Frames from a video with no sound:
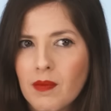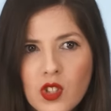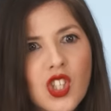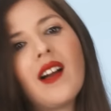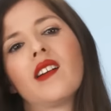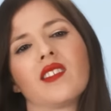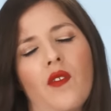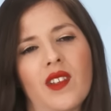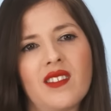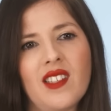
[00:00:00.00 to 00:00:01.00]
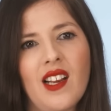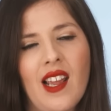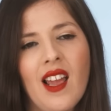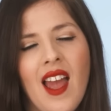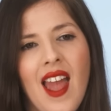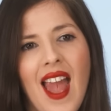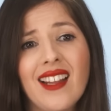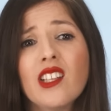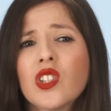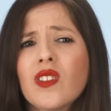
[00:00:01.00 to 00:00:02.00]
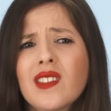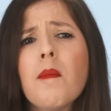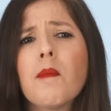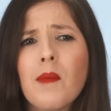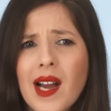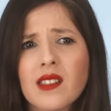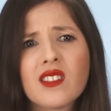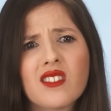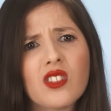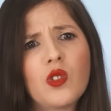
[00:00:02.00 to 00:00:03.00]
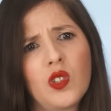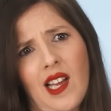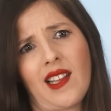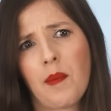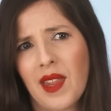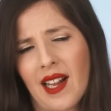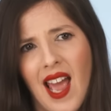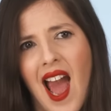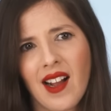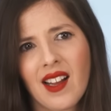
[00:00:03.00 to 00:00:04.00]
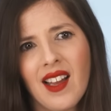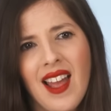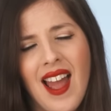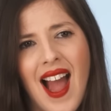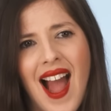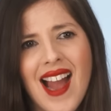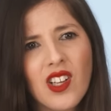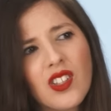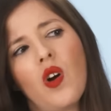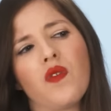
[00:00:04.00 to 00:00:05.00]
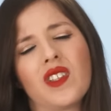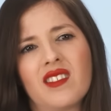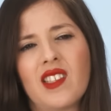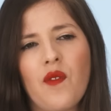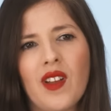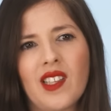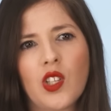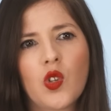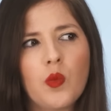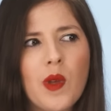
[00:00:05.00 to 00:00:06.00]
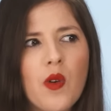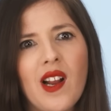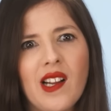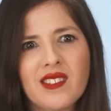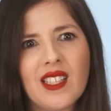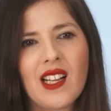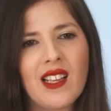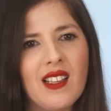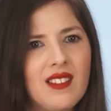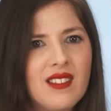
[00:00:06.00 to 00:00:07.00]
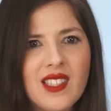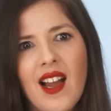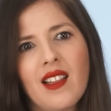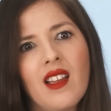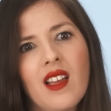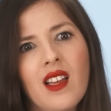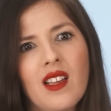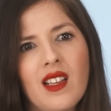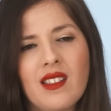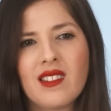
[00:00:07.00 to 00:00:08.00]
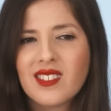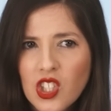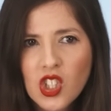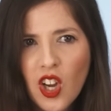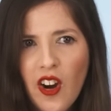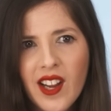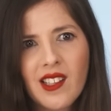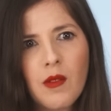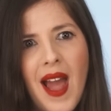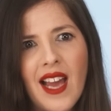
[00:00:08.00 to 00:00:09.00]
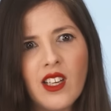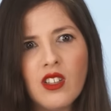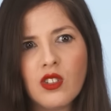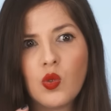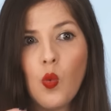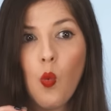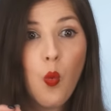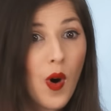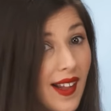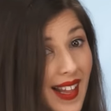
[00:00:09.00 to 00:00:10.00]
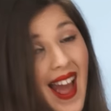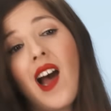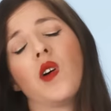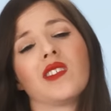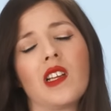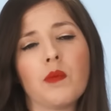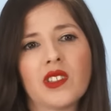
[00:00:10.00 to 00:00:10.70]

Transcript: chunks of the city, and it took them months to set up that hack. I don't know if this is something that could be realistically done in such a targeted manner to one house in